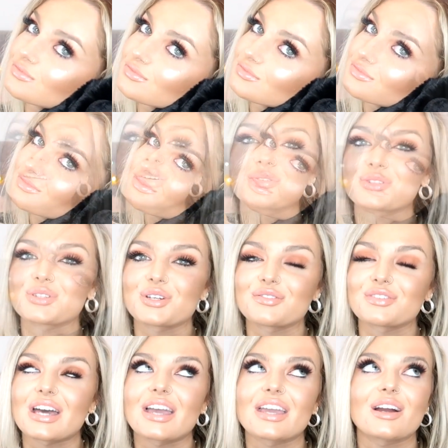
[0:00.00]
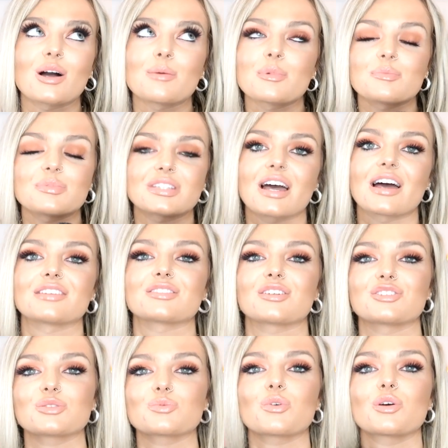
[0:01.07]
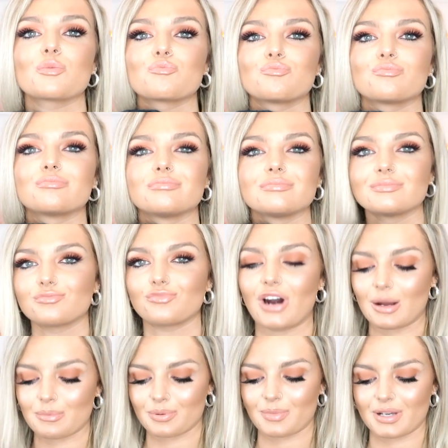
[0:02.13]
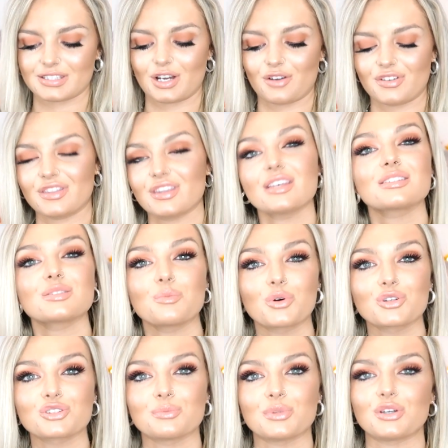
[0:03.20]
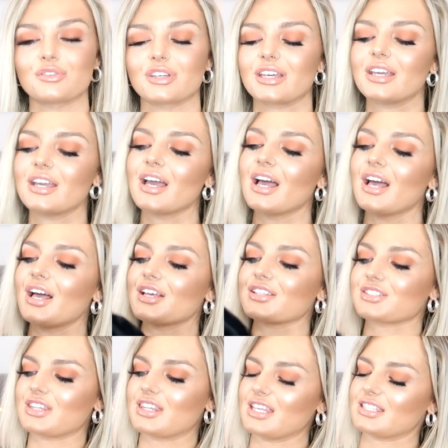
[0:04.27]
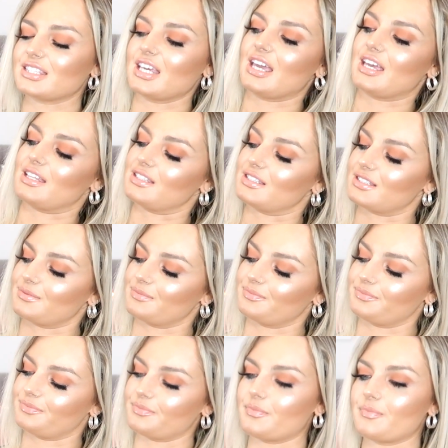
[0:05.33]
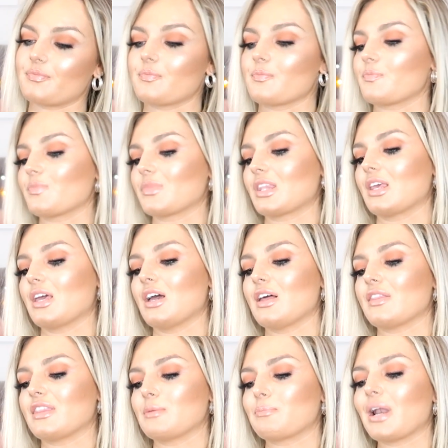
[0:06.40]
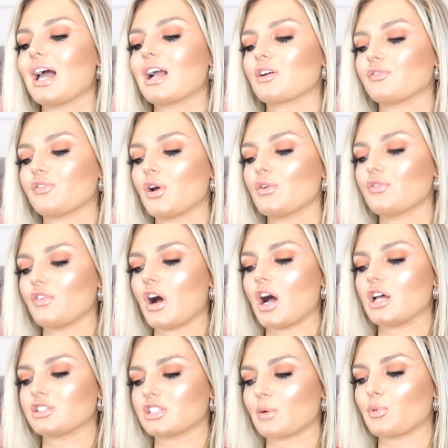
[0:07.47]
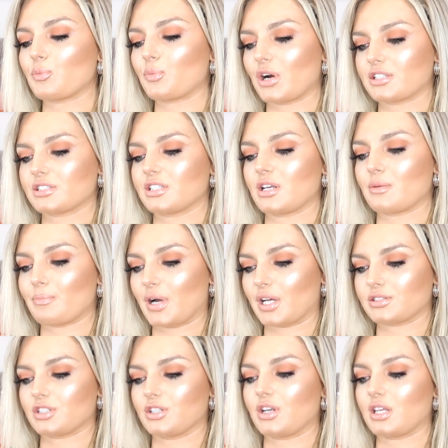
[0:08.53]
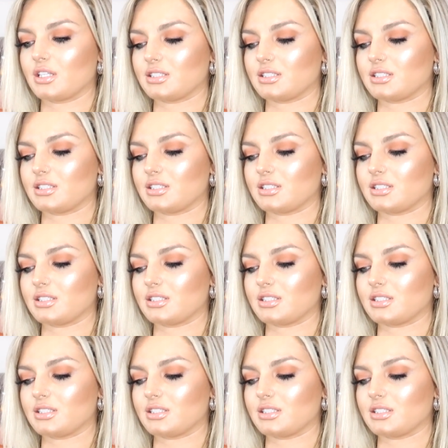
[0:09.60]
Like a little duvet, I'm obsessed. I just want to wrap myself in this and watch a movie. So this is the black faux fur double-breasted button